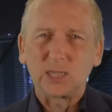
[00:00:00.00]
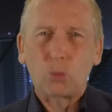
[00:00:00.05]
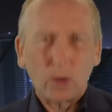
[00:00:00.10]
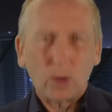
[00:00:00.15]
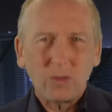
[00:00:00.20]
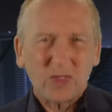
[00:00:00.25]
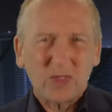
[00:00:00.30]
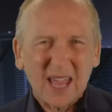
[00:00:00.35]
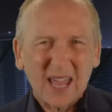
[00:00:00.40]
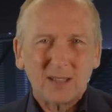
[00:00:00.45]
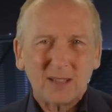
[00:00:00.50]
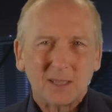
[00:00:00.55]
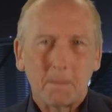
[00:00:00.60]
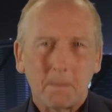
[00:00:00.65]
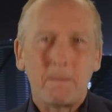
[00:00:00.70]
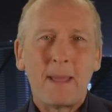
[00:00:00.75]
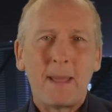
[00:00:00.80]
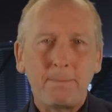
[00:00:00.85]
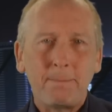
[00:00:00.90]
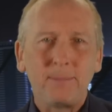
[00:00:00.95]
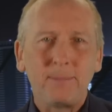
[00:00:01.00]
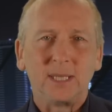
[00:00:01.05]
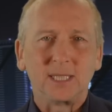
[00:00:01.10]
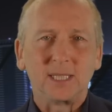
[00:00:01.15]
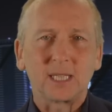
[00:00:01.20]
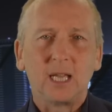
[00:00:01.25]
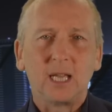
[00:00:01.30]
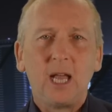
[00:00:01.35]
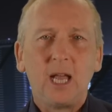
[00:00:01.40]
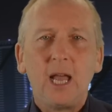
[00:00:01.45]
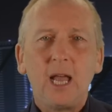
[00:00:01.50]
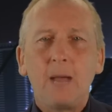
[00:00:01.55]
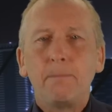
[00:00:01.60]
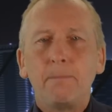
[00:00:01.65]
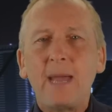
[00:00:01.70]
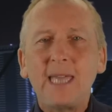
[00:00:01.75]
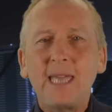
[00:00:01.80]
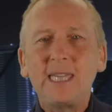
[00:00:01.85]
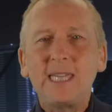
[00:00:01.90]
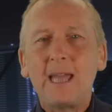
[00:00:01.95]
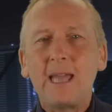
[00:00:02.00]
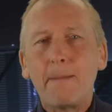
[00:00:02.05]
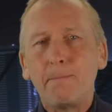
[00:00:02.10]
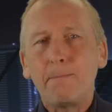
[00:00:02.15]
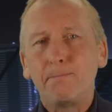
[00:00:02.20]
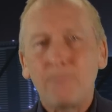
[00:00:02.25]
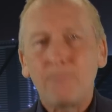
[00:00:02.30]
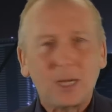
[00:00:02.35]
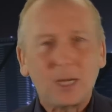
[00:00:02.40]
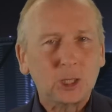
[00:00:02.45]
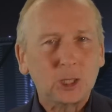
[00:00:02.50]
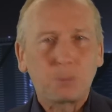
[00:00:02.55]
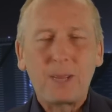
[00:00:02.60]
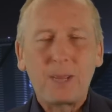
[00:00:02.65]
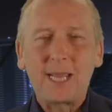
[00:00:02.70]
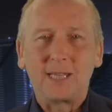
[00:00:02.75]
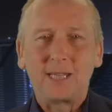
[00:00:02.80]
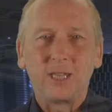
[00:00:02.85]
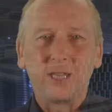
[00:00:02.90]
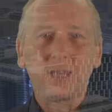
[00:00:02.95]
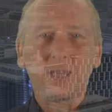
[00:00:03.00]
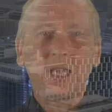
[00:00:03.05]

1,000 members, making it much bigger than